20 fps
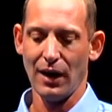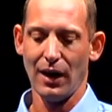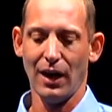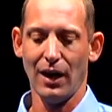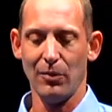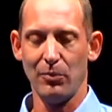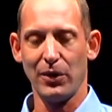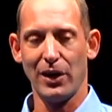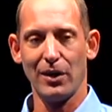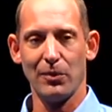
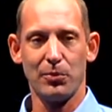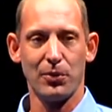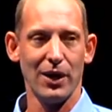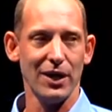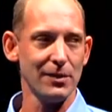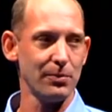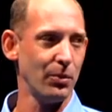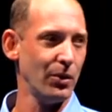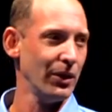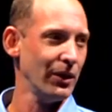but at a
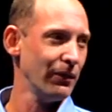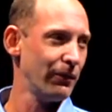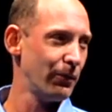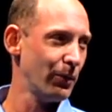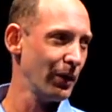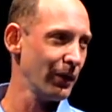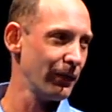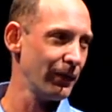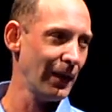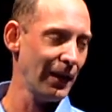price point of
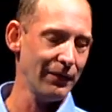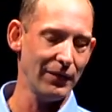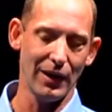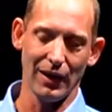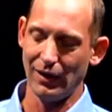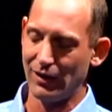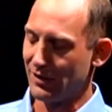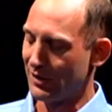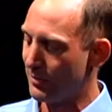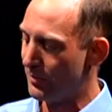
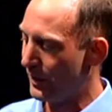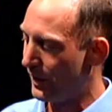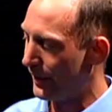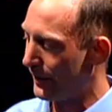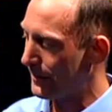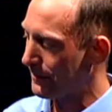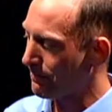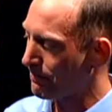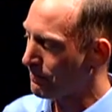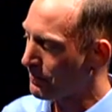$45 a
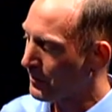month.